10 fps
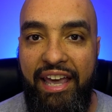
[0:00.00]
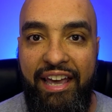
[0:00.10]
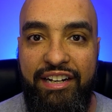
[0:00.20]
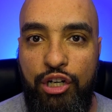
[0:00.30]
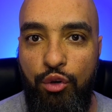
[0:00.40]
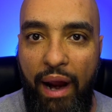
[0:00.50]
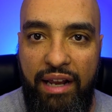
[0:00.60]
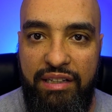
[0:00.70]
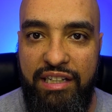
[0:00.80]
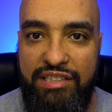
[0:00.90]

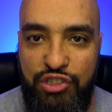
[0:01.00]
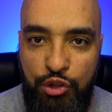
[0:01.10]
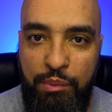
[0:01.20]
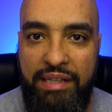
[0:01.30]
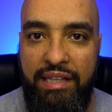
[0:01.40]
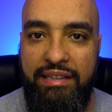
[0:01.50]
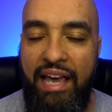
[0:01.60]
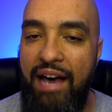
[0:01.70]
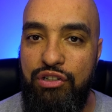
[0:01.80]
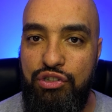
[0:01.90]
incorrectly assuming that they
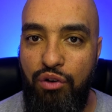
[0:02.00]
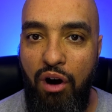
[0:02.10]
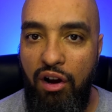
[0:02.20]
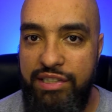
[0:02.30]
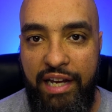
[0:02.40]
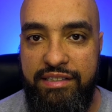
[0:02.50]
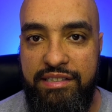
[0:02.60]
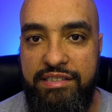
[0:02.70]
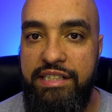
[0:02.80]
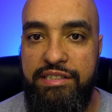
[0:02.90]
have a strong chance
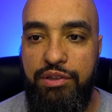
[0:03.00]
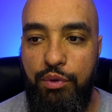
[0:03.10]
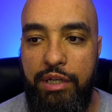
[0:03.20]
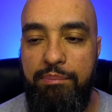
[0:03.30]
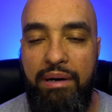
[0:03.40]
at season three.